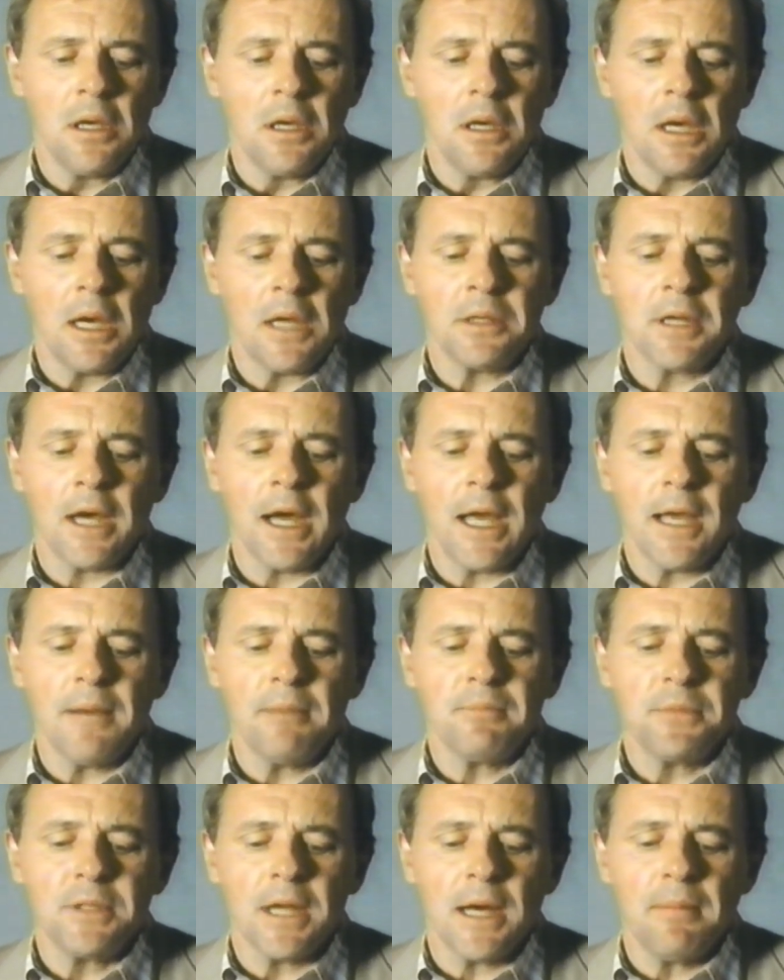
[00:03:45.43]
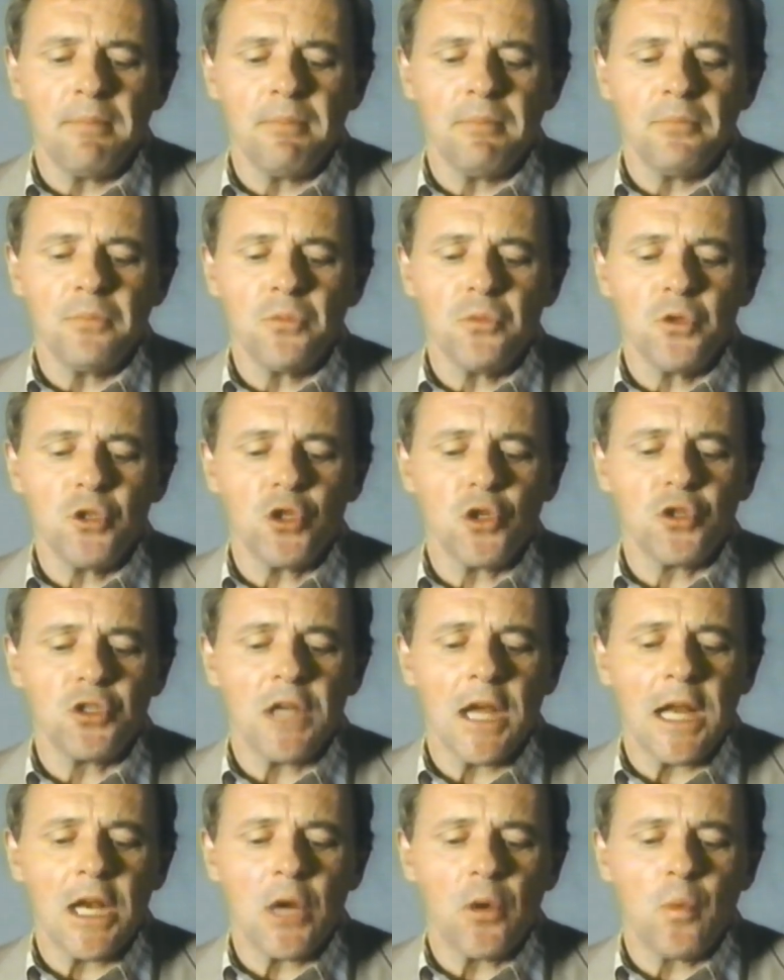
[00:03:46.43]
And I am dumb to
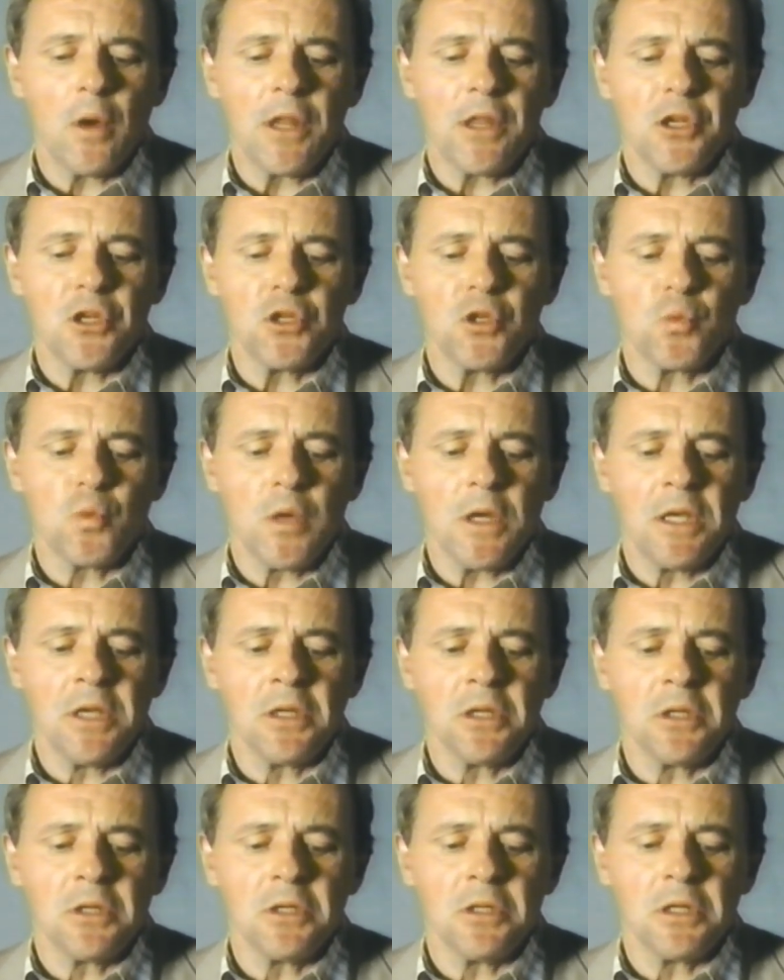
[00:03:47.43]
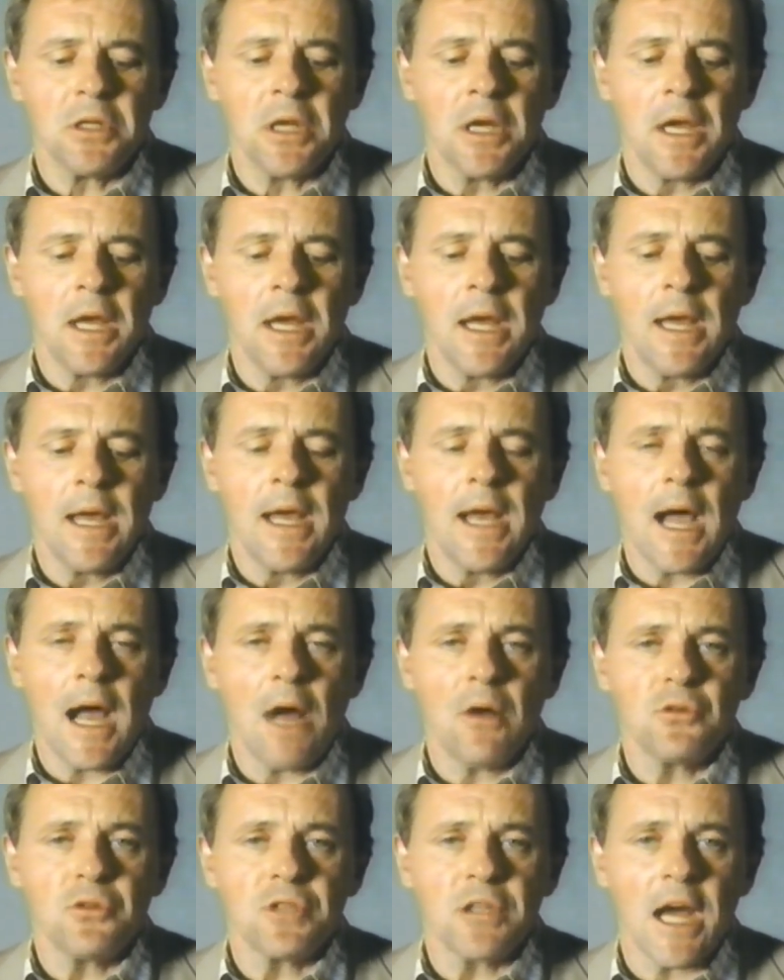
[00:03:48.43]
tell a weather's wind
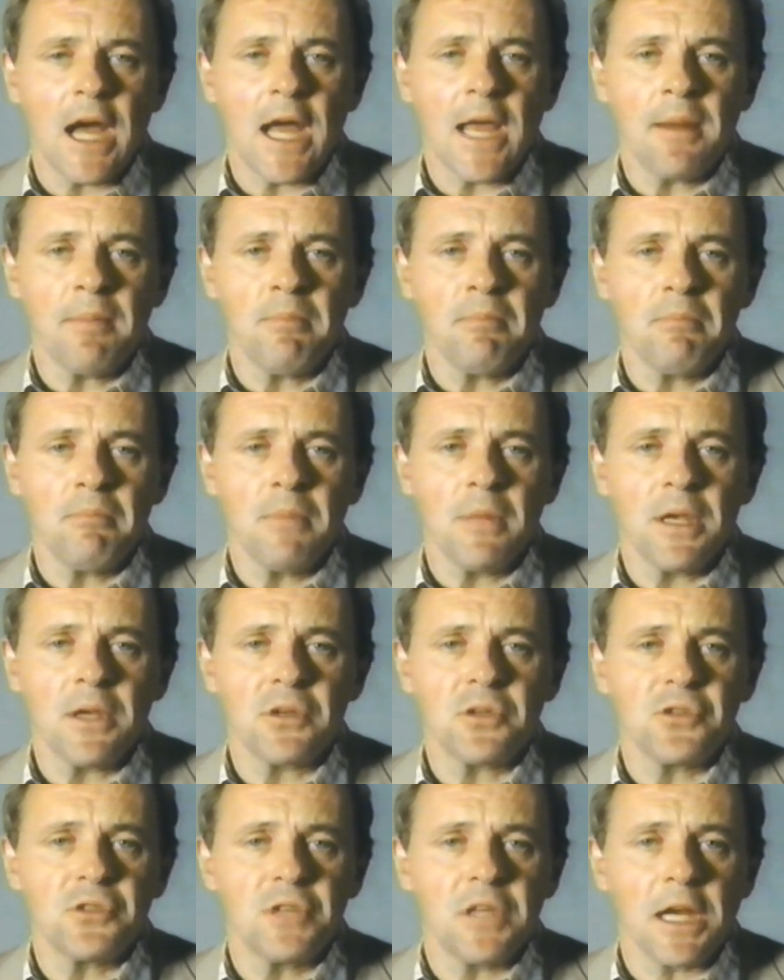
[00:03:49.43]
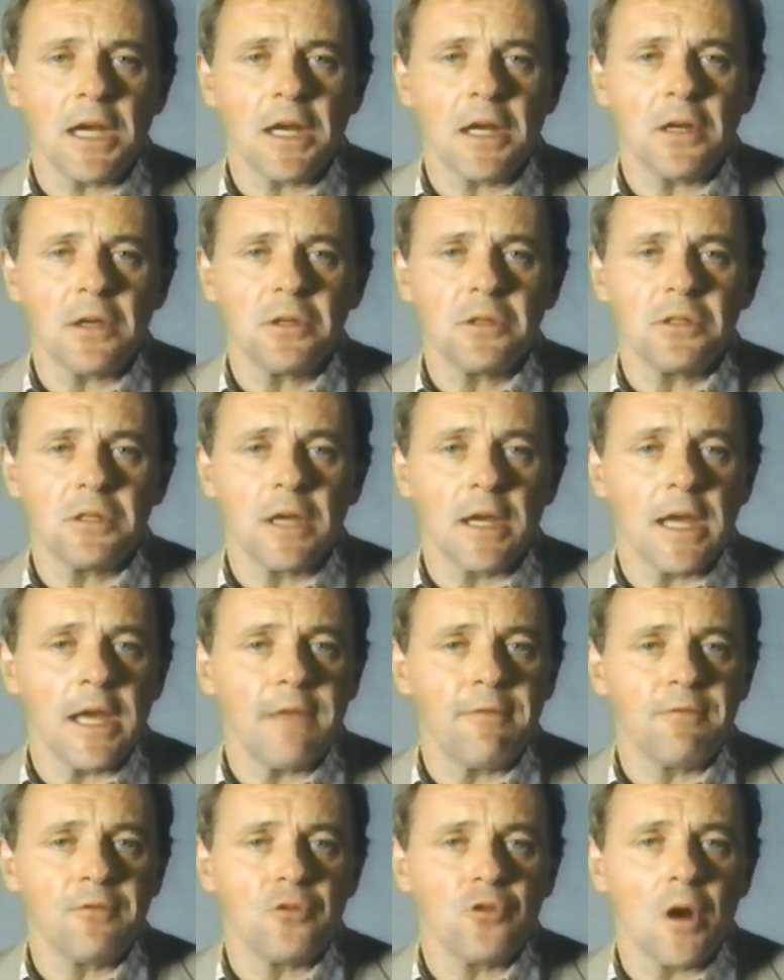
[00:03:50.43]
how time has ticked a
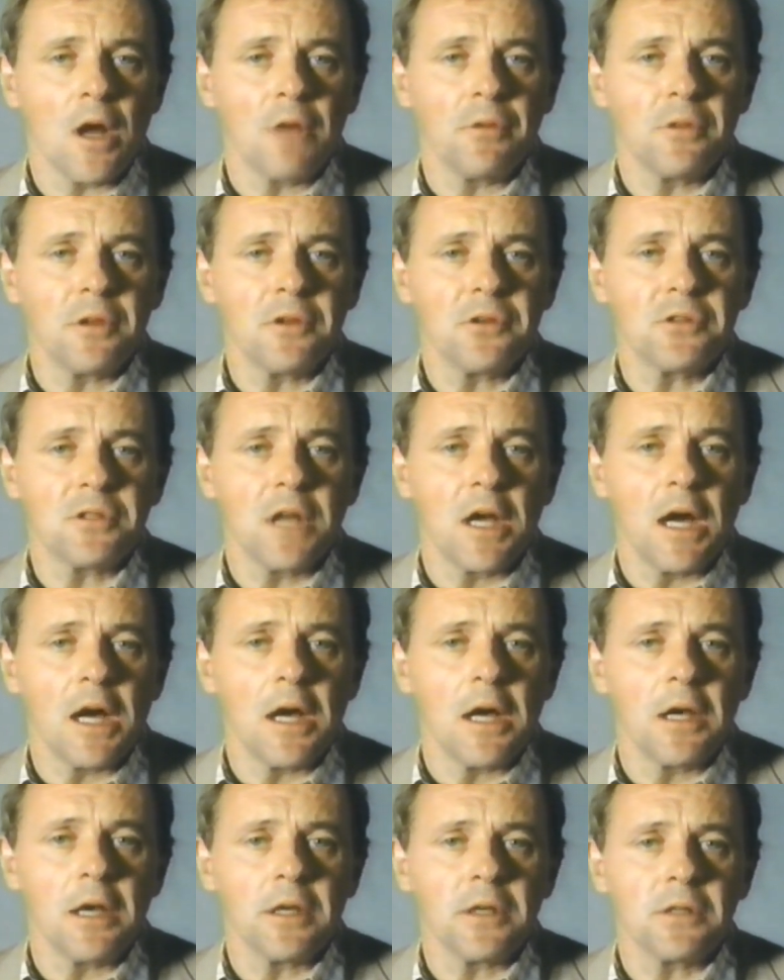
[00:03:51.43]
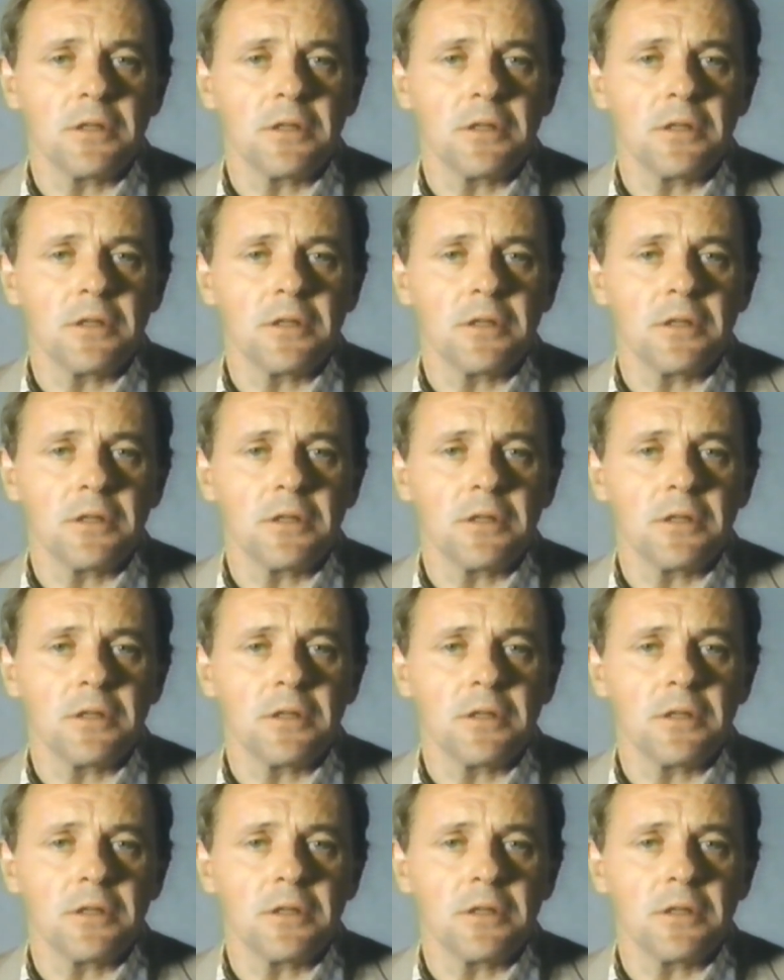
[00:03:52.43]
heaven round the stars.